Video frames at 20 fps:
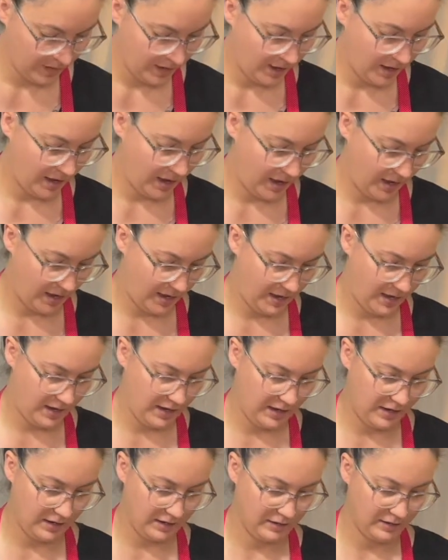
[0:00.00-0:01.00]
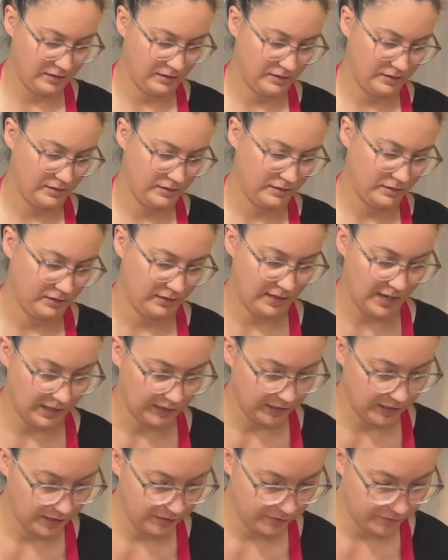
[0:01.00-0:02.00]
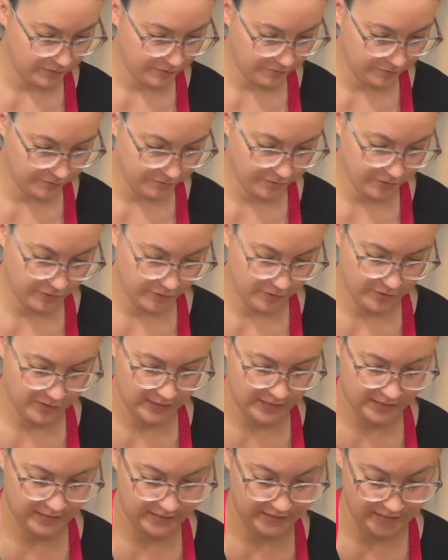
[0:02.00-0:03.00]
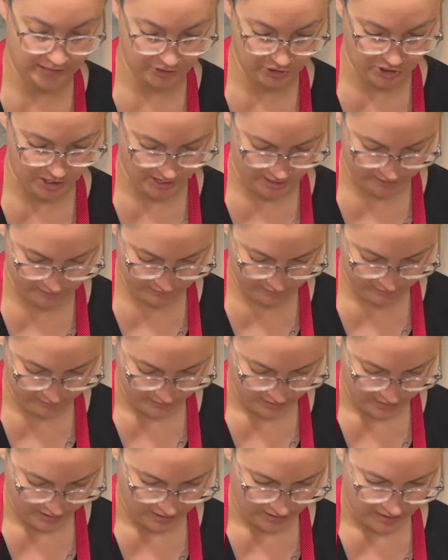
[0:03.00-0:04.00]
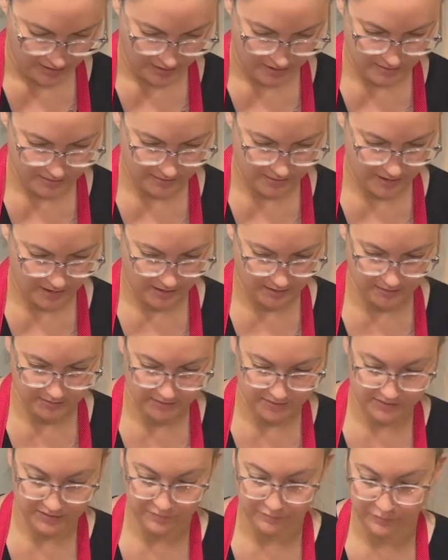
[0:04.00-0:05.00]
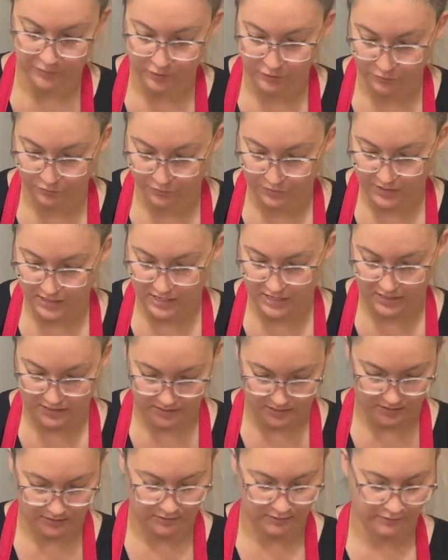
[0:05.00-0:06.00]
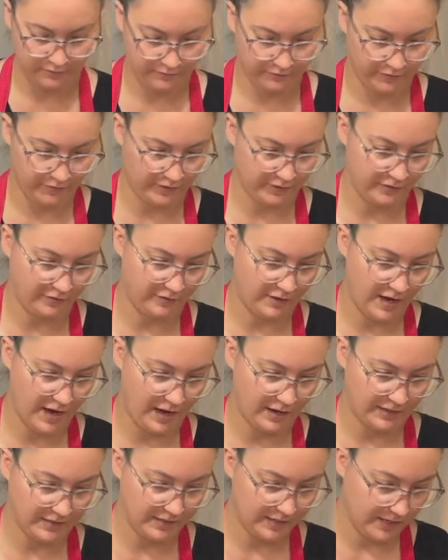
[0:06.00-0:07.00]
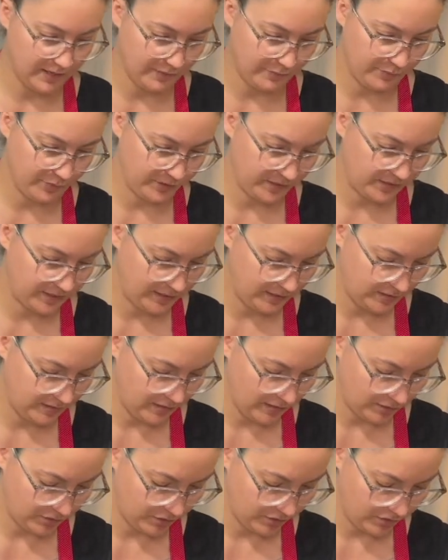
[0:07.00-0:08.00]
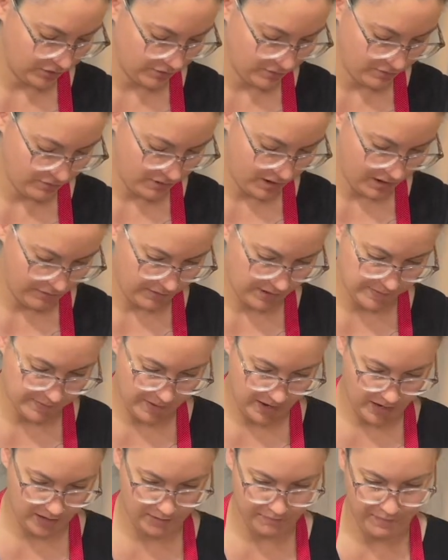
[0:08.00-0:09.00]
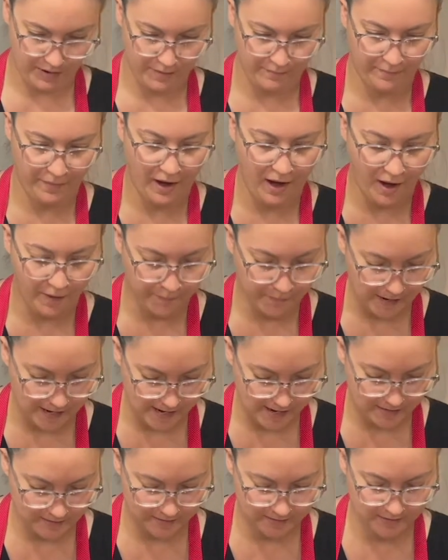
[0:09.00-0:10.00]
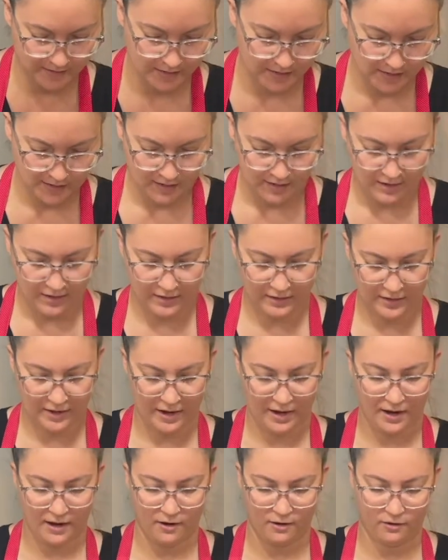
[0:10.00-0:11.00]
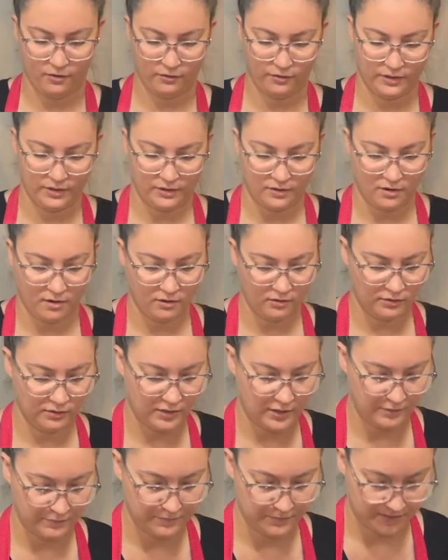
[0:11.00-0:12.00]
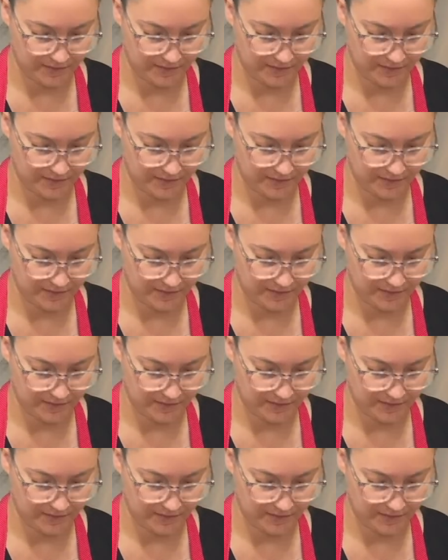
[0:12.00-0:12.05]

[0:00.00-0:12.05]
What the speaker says: a yellow for sunshine, and then some green for the grass. And then I'll show you how I make my poppies and how it all comes